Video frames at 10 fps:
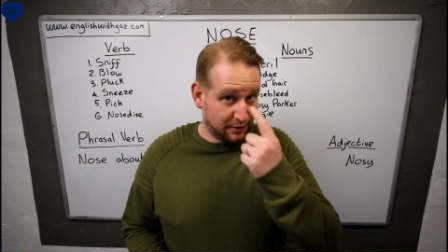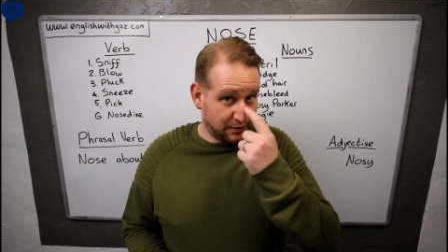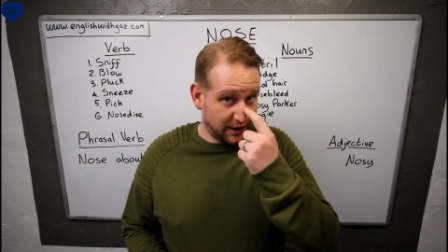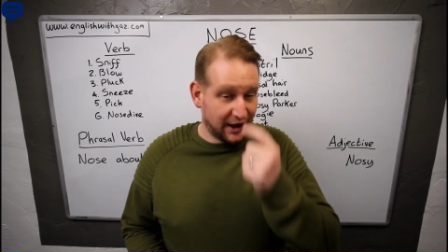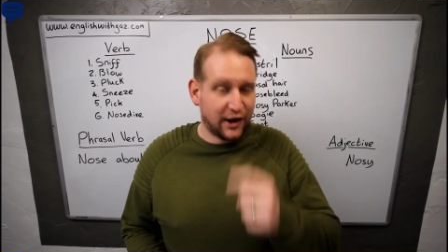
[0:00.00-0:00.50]

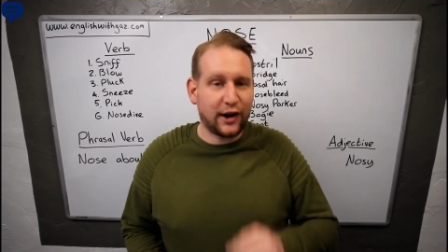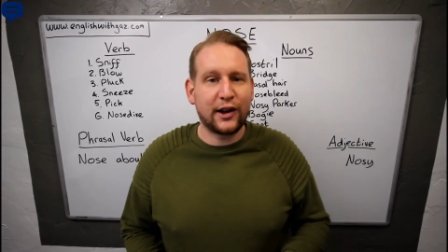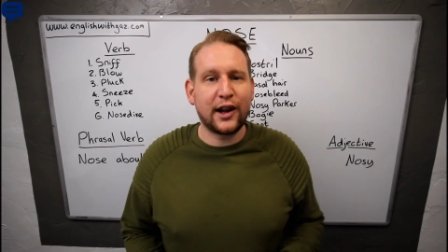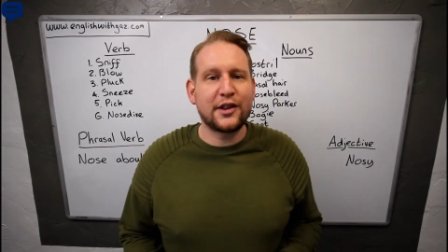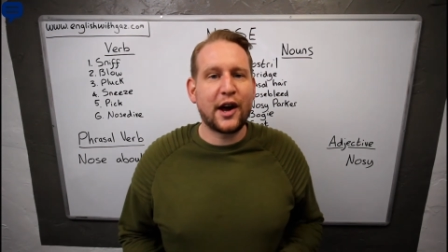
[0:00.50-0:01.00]
We can
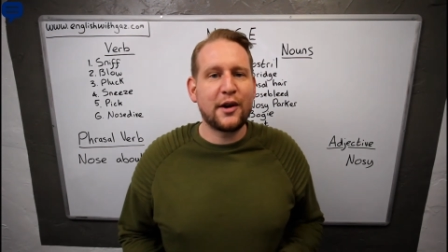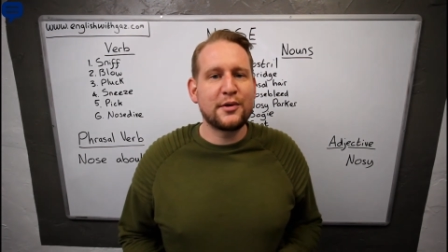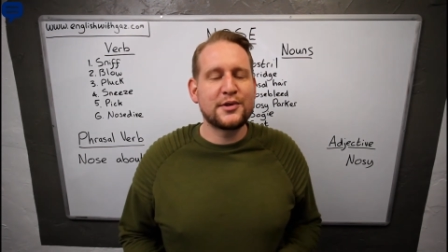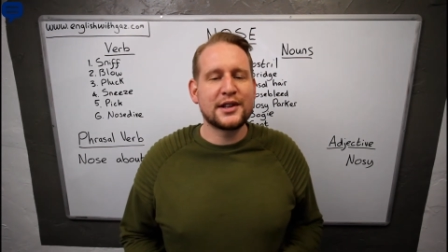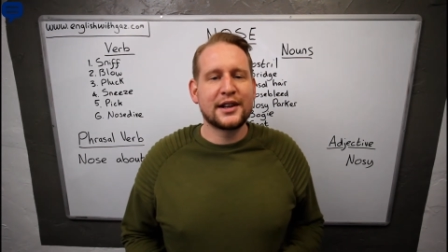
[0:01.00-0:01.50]
call a
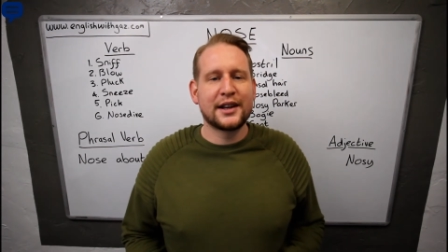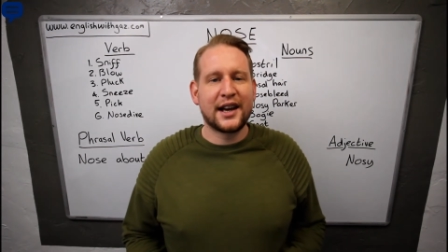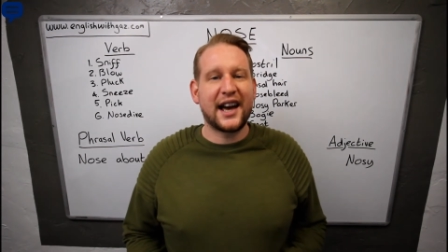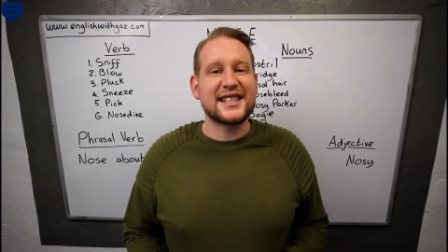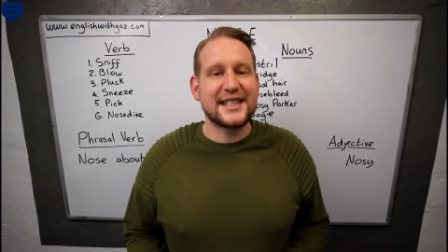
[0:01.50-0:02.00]
nose
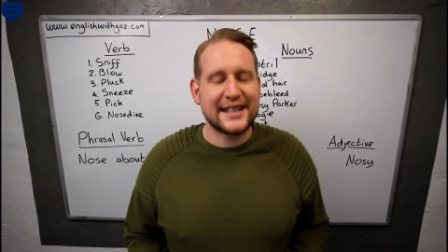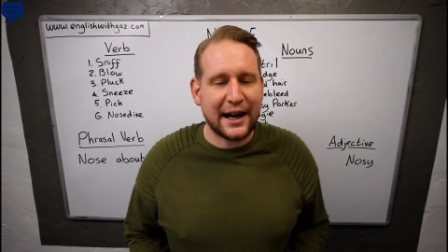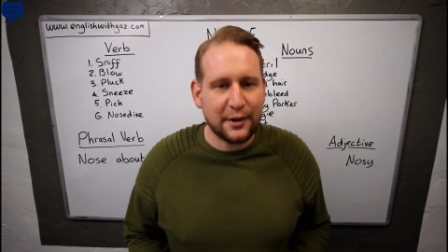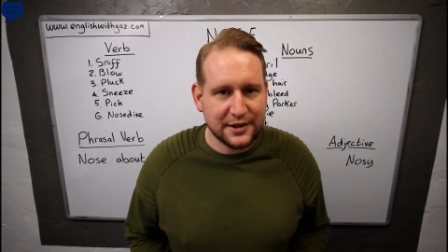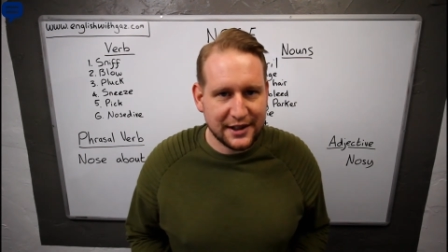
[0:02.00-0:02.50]
a
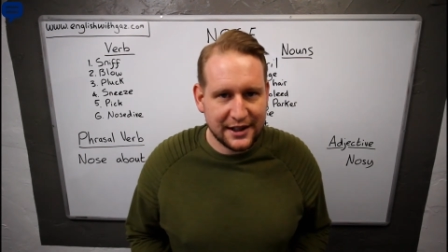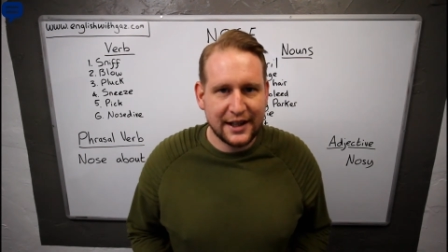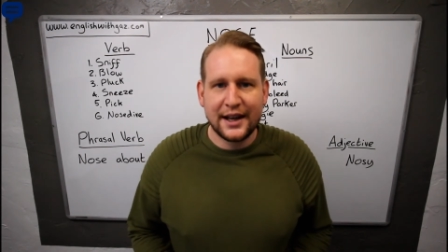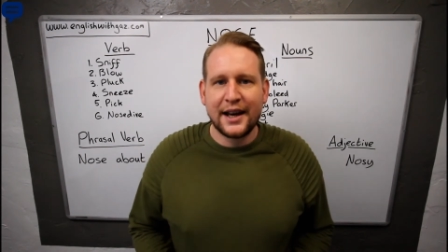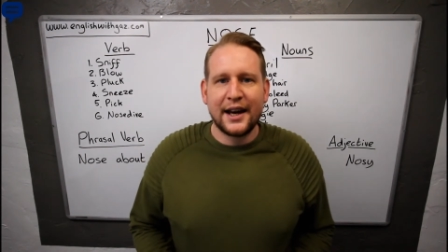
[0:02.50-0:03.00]
snout
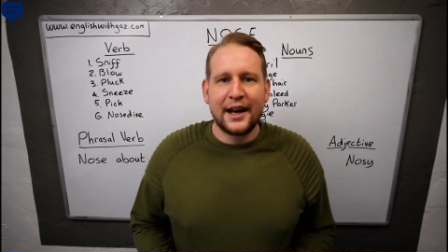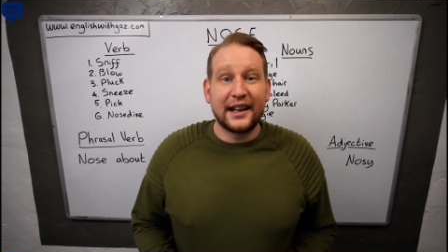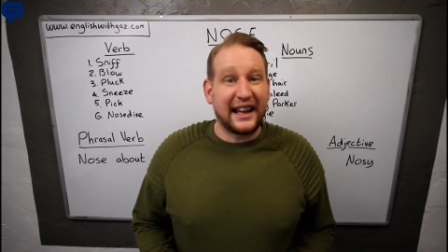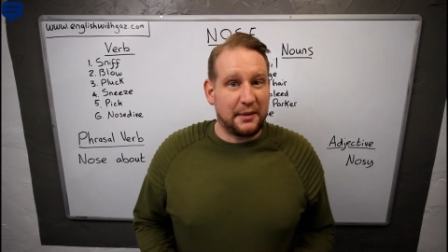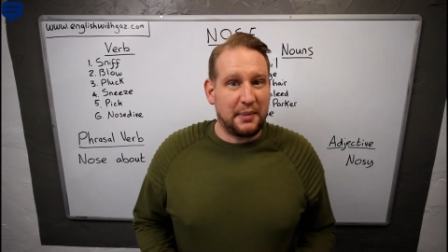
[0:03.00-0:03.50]

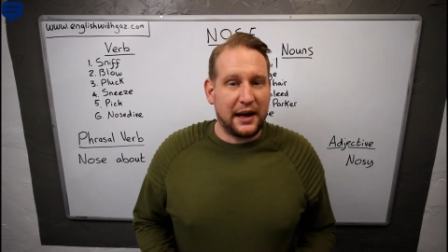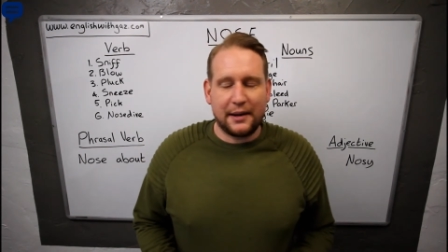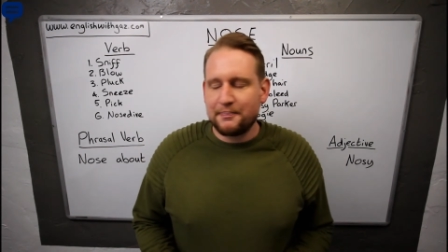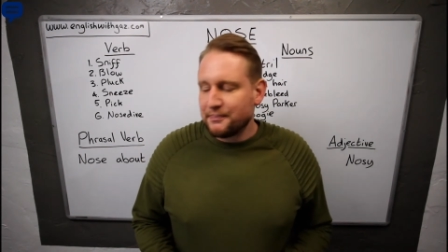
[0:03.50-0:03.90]
like a pig.